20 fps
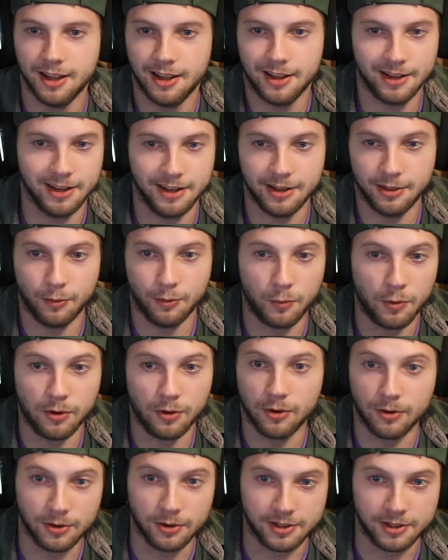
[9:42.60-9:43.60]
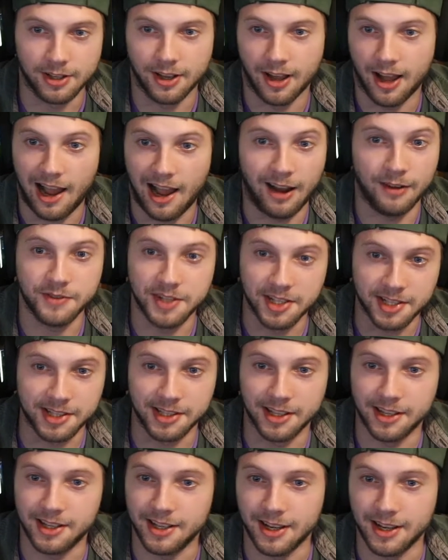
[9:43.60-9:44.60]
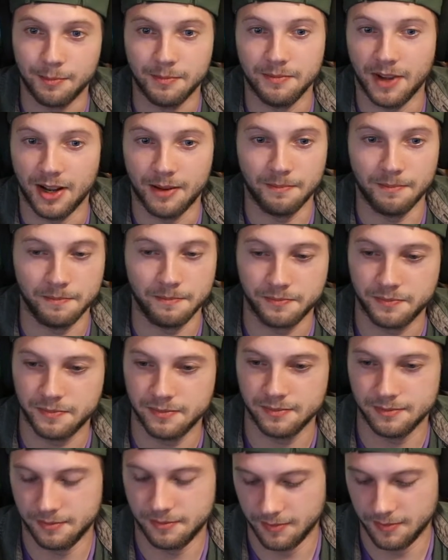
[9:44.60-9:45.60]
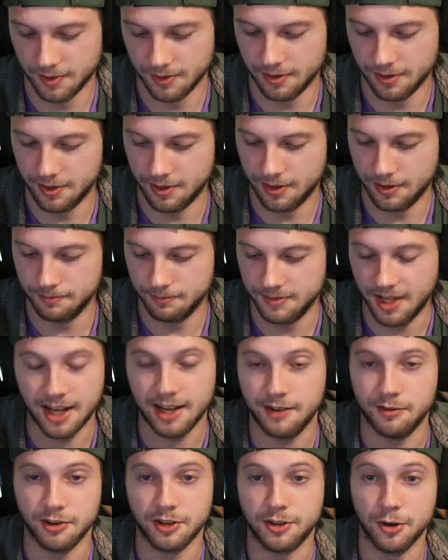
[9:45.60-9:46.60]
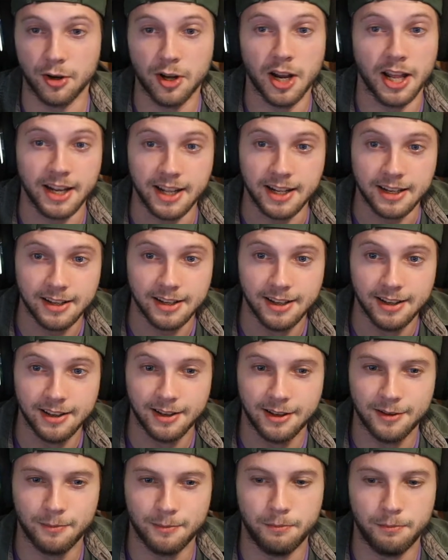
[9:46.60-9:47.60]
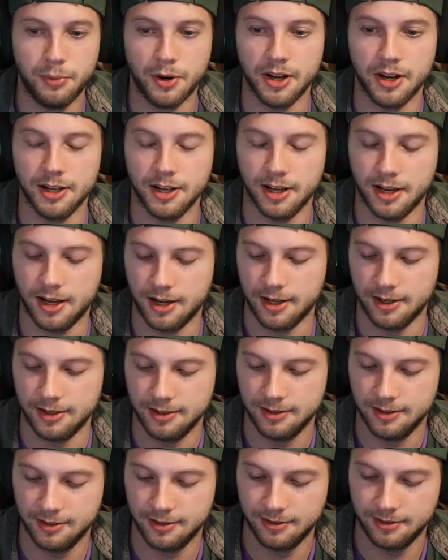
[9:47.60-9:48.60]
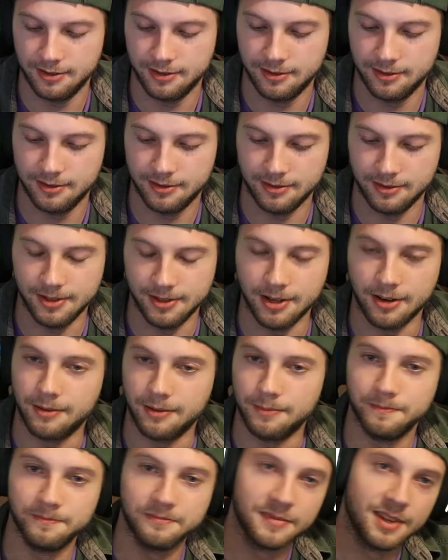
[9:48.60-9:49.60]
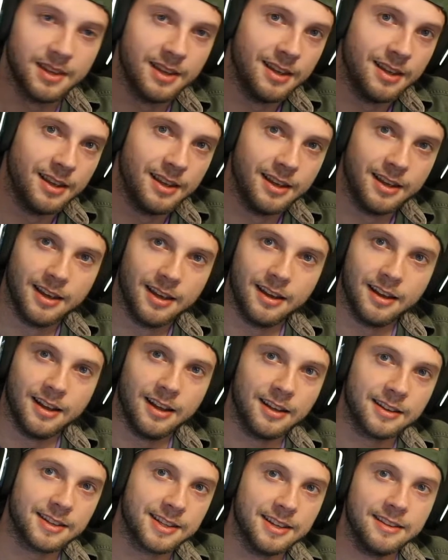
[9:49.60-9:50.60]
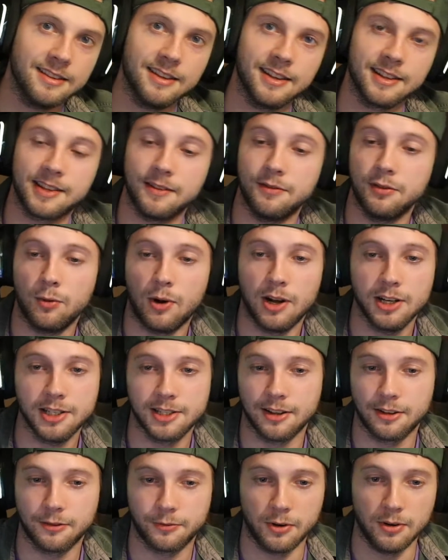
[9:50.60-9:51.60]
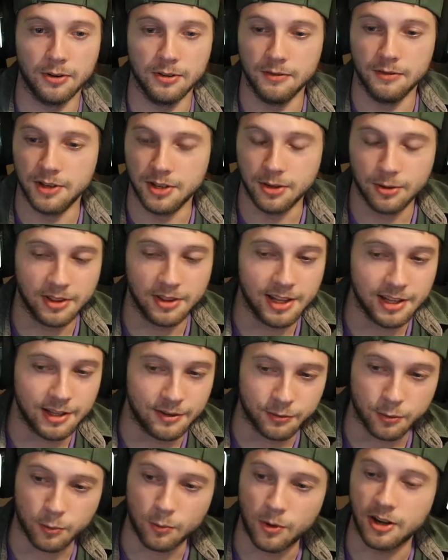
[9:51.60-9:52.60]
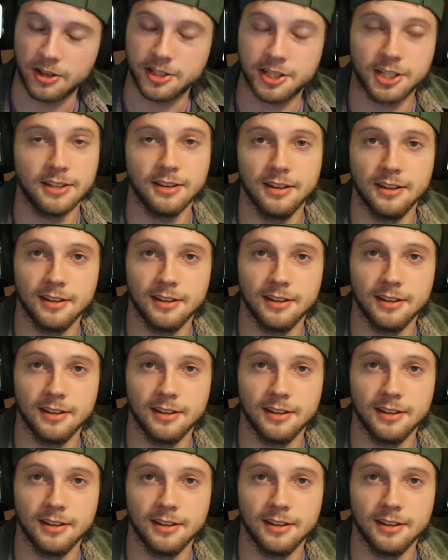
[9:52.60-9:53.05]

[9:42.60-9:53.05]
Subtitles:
in the world. Obviously, I'm not even good at it. But, you know, I'll say this. If you watch this far in the video, thank you for watching.